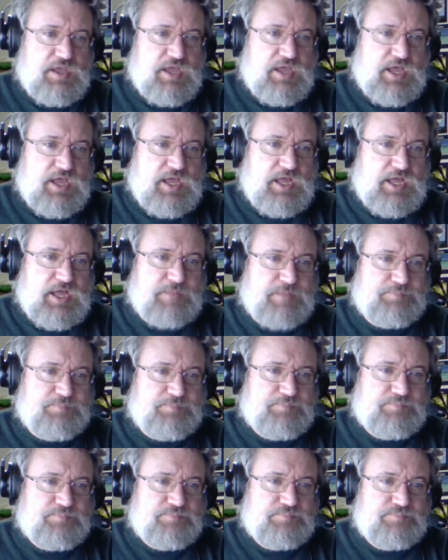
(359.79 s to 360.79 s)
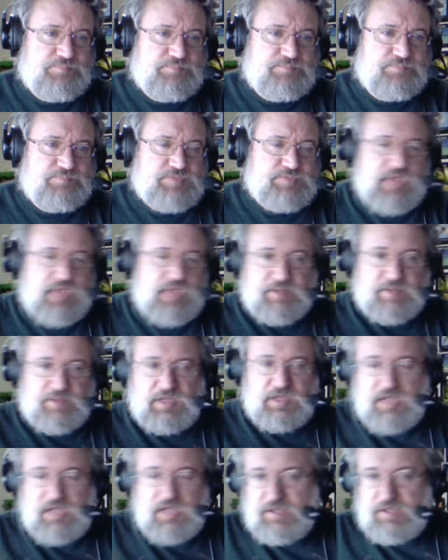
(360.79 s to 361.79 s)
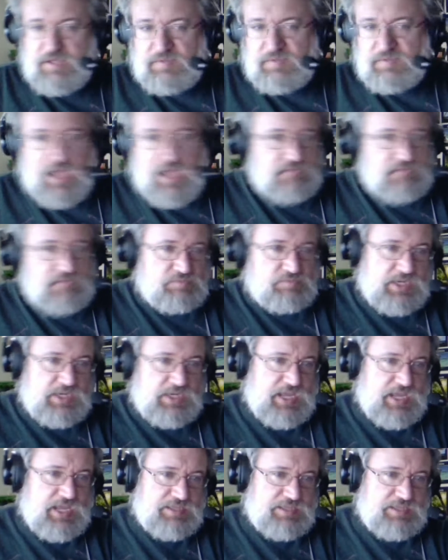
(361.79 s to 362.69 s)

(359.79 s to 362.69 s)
So yeah, what did I